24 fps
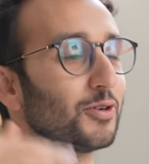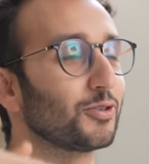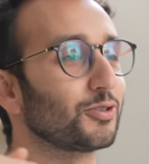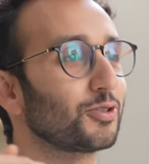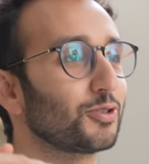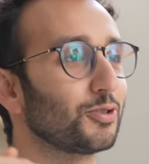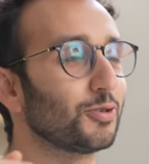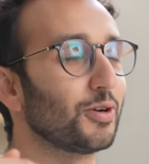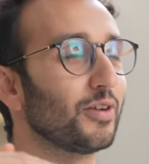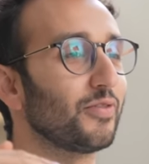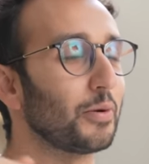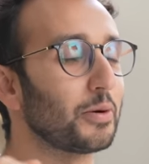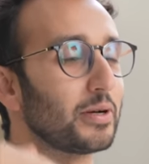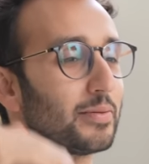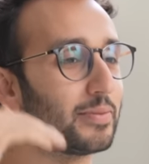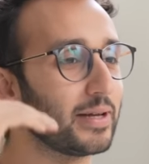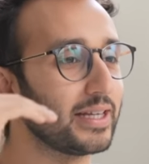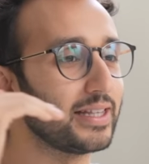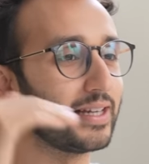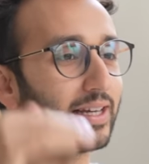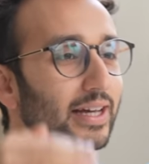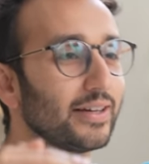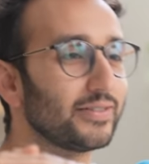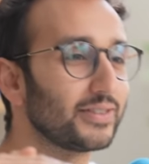not sure if I want to
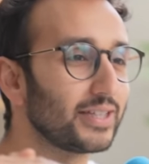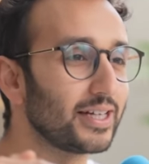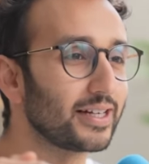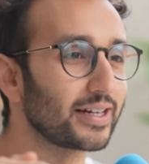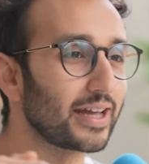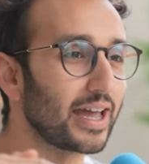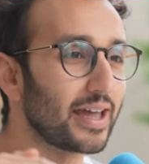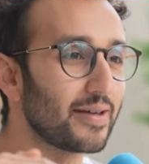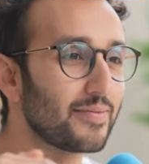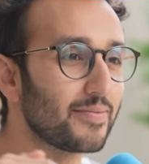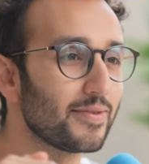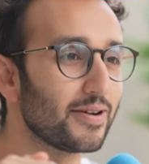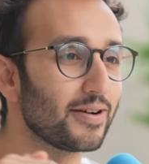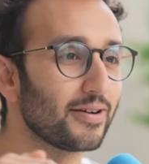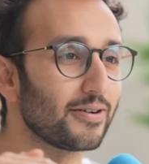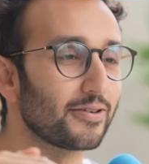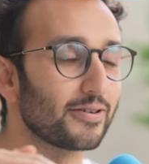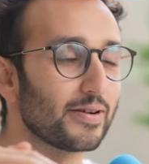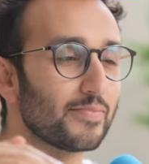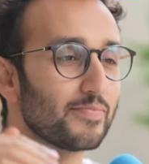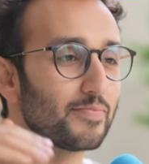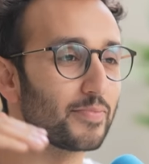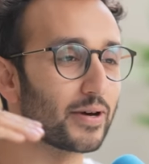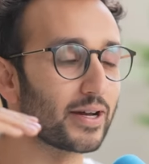play the lifestyle game,
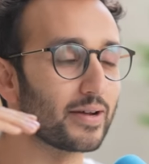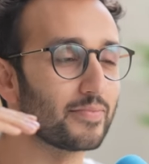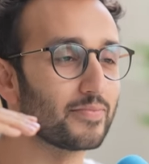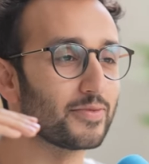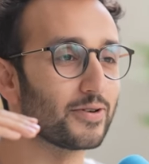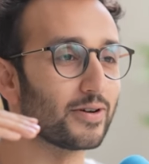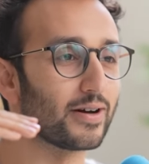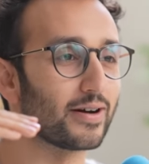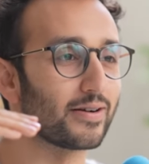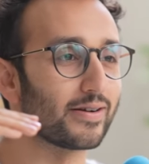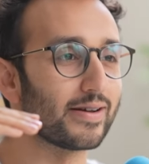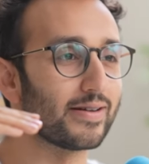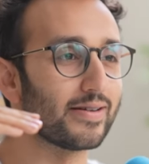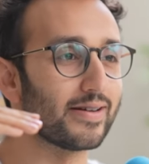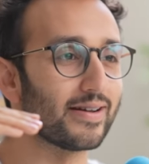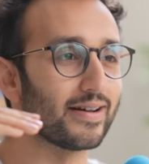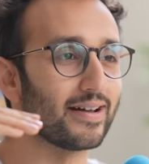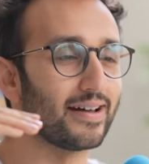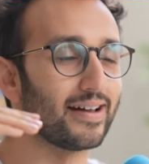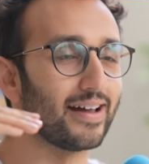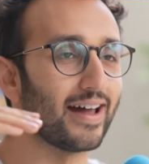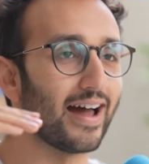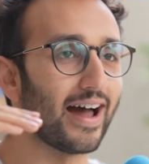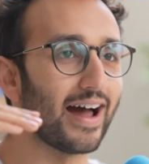
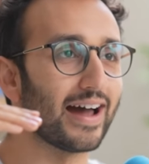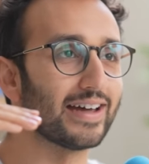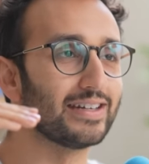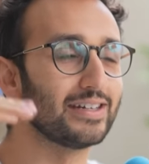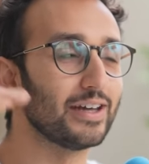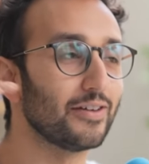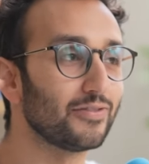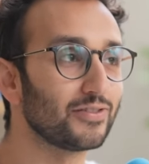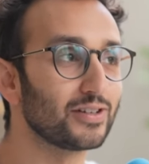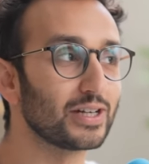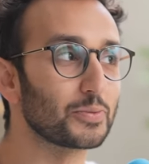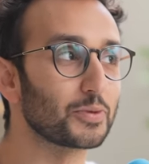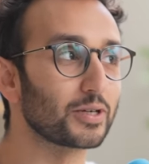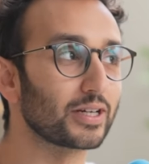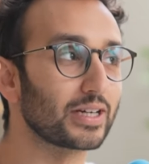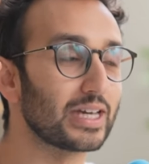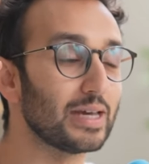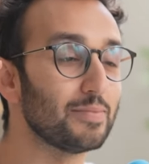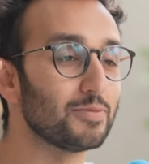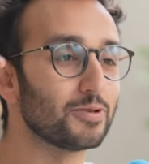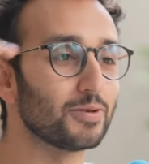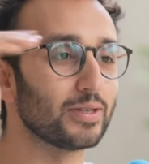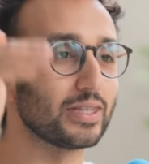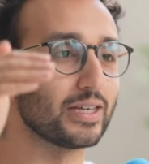I definitely want to
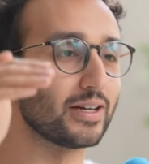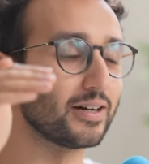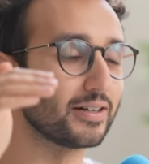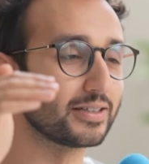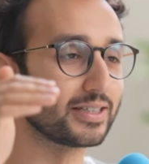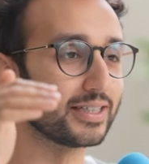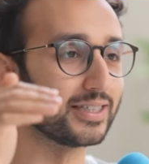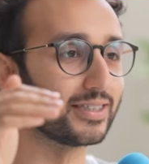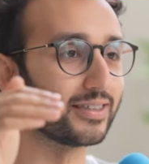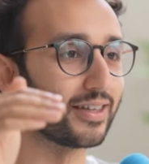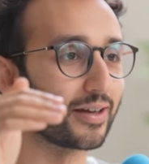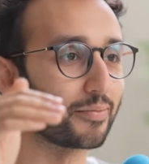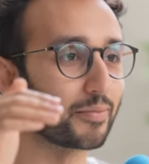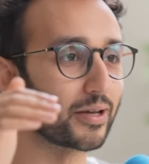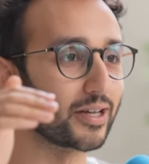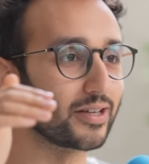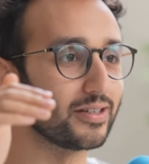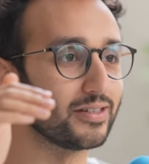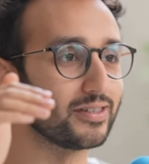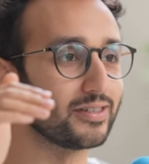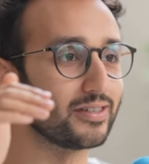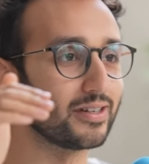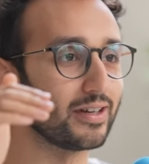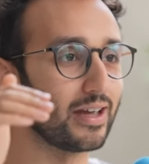keep doing the artist thing,
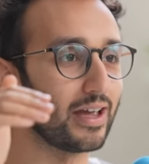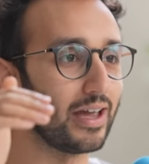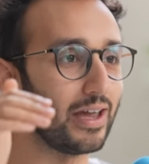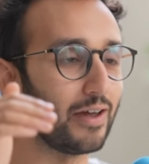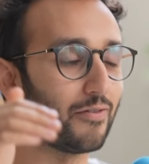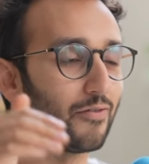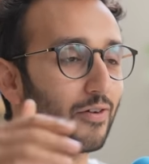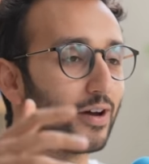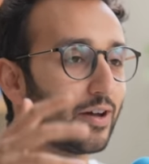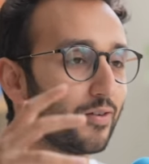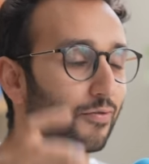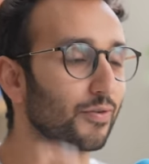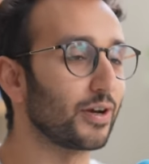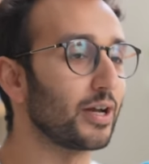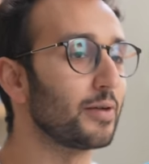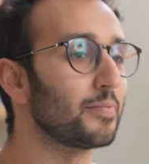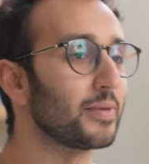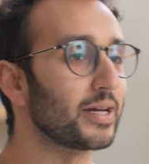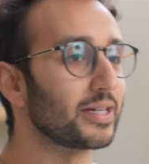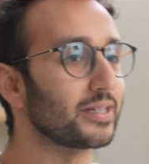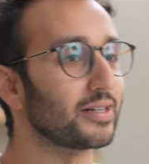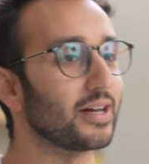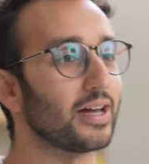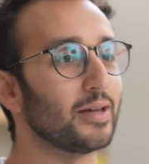because if I free up
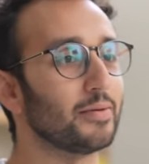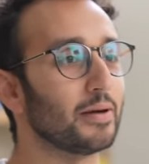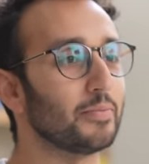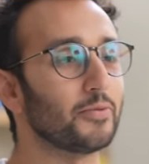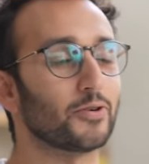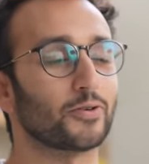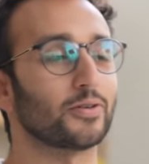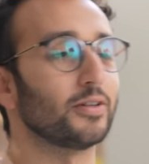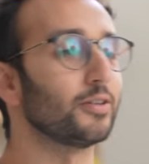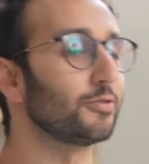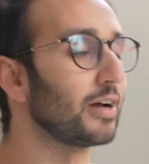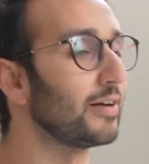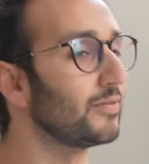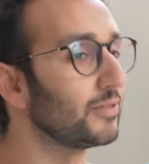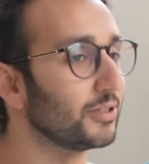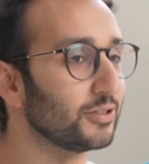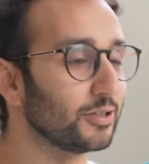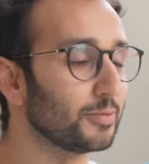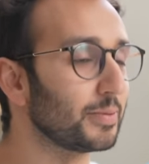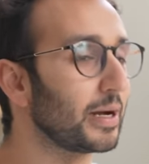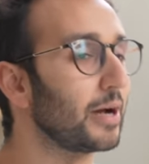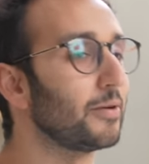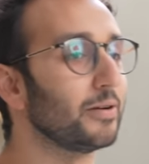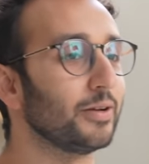my time, I'm not going to travel
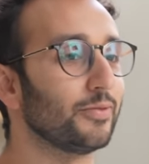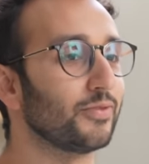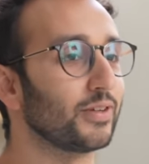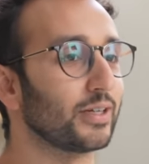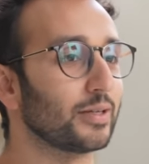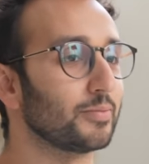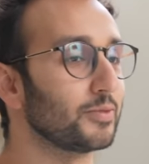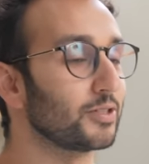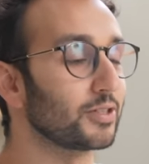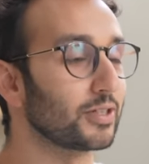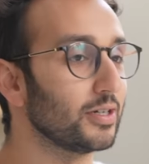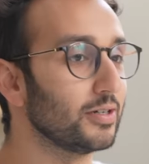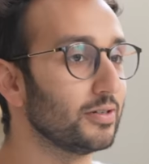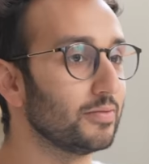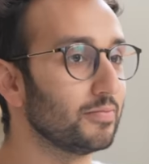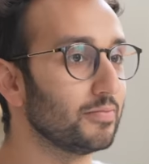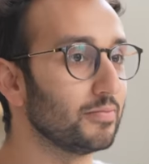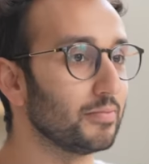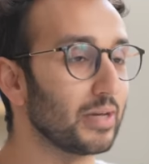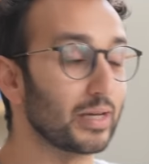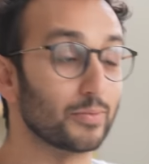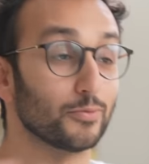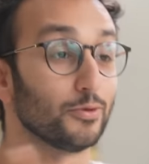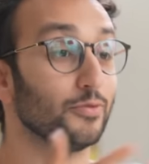and do powerlifting. I'm just going to
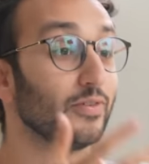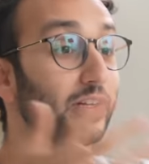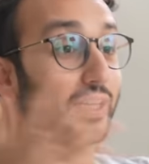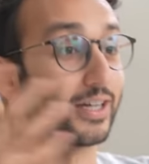make more